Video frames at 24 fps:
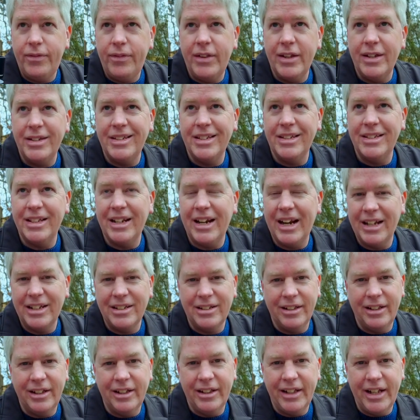this is an
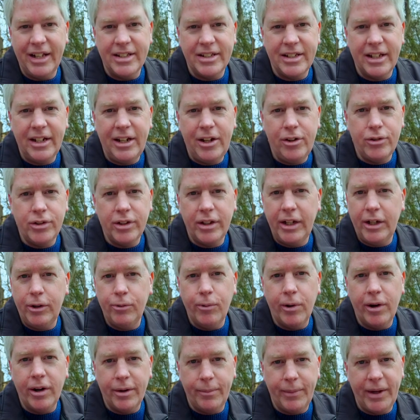excellent lens. And usually
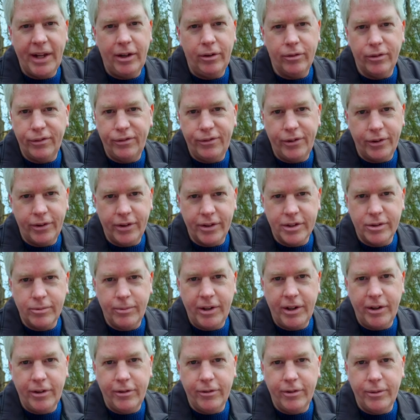you want a manual
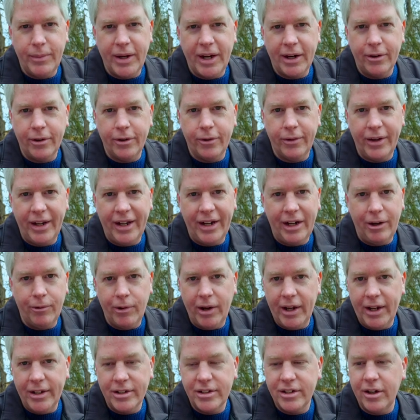focus when you're doing macro
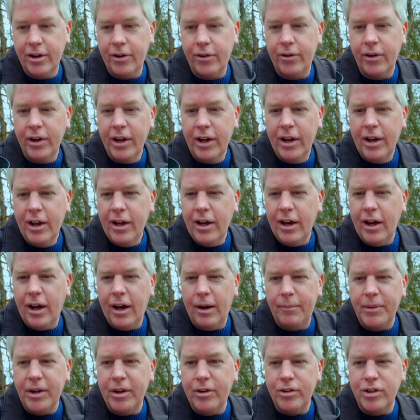anyway. So
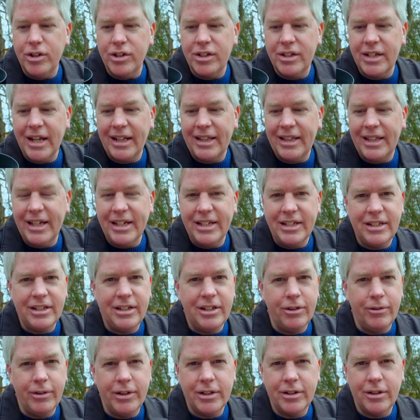you can just set
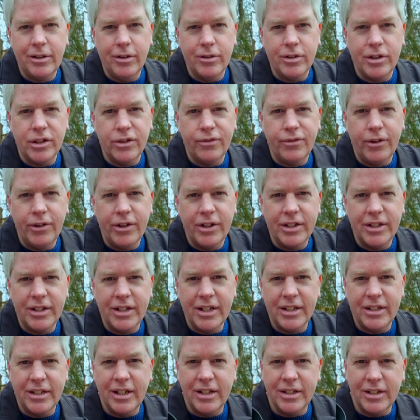this to its closest focus
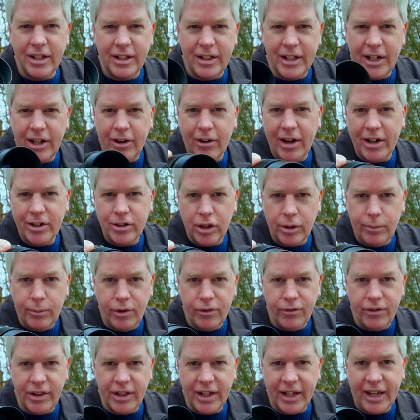distance, and then you're actually
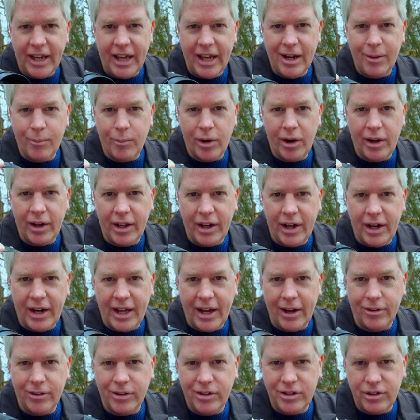moving the camera in
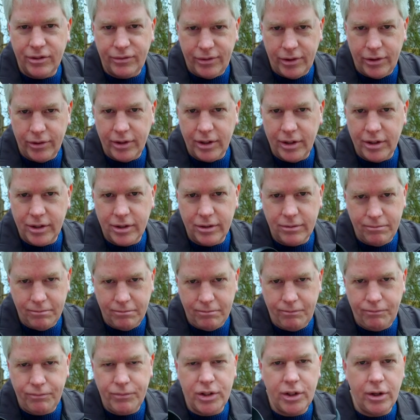and out to focus.
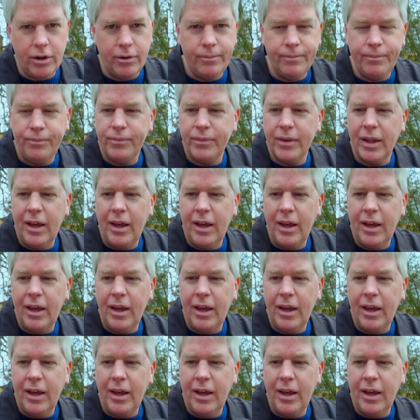So